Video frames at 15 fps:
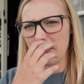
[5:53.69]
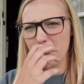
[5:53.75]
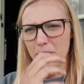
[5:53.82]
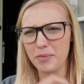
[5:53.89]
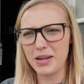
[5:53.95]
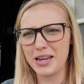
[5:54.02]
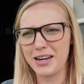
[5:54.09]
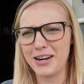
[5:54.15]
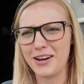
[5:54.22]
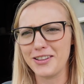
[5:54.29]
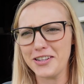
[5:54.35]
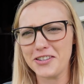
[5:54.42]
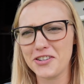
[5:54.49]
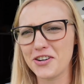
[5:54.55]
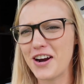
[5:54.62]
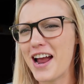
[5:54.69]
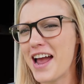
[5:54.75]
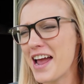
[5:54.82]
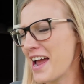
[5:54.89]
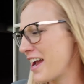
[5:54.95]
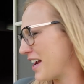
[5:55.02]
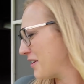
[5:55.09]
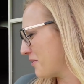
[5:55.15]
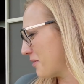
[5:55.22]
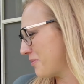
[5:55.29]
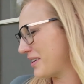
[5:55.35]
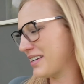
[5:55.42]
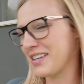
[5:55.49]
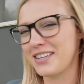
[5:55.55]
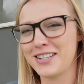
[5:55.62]
we'll be getting on the tray, we'll
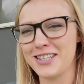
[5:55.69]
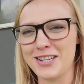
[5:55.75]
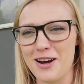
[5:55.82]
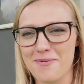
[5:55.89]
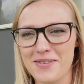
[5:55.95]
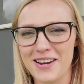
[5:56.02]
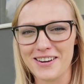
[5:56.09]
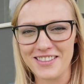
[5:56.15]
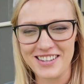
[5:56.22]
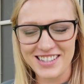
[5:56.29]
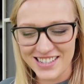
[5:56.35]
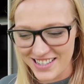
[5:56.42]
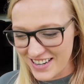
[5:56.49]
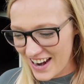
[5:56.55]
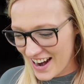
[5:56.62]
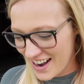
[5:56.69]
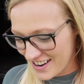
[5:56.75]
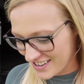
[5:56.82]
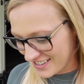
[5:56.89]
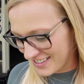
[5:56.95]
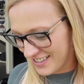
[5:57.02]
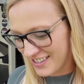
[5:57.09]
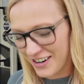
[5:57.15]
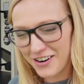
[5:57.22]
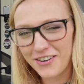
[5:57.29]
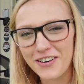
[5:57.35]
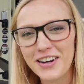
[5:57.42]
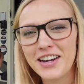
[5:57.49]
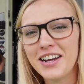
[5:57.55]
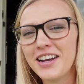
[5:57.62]
be stomping on the stairs.
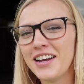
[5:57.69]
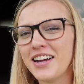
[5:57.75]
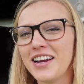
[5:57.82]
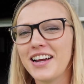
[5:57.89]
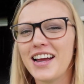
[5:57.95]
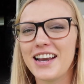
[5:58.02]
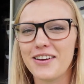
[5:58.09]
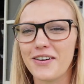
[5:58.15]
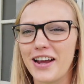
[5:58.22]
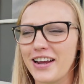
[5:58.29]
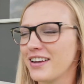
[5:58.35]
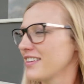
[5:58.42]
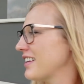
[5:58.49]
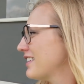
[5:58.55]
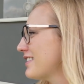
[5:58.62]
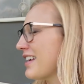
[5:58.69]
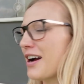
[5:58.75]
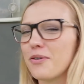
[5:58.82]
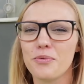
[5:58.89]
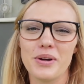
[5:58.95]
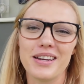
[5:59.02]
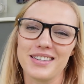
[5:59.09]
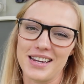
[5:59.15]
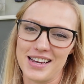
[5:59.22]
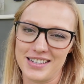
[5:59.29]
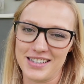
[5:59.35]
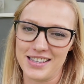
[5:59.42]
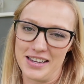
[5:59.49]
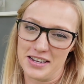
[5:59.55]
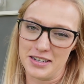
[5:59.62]
So anyway, that's how we
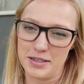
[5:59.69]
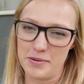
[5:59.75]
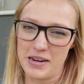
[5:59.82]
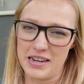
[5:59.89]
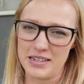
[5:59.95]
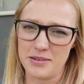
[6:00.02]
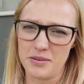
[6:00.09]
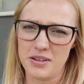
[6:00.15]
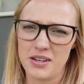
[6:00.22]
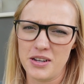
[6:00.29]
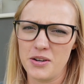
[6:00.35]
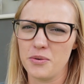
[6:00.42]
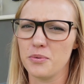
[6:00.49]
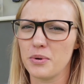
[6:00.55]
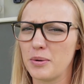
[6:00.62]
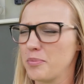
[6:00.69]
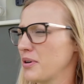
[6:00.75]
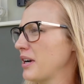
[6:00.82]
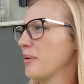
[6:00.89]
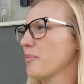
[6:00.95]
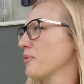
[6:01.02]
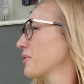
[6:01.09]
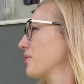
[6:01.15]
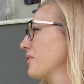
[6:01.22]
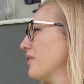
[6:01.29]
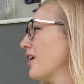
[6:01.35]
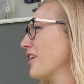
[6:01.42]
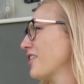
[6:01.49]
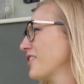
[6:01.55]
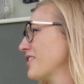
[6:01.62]
test things, because we're pretty brutal
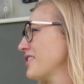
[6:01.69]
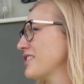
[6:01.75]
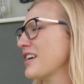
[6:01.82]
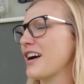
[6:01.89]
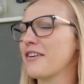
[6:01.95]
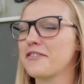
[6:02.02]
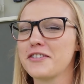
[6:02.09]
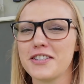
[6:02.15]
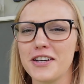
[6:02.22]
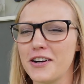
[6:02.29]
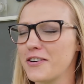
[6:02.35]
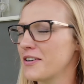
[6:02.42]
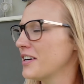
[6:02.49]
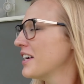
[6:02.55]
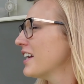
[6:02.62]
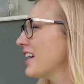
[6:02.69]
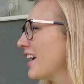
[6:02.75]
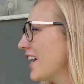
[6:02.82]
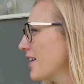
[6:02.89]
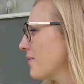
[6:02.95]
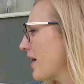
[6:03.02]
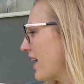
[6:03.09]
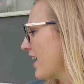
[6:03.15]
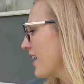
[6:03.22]
on our stuff. So anyway,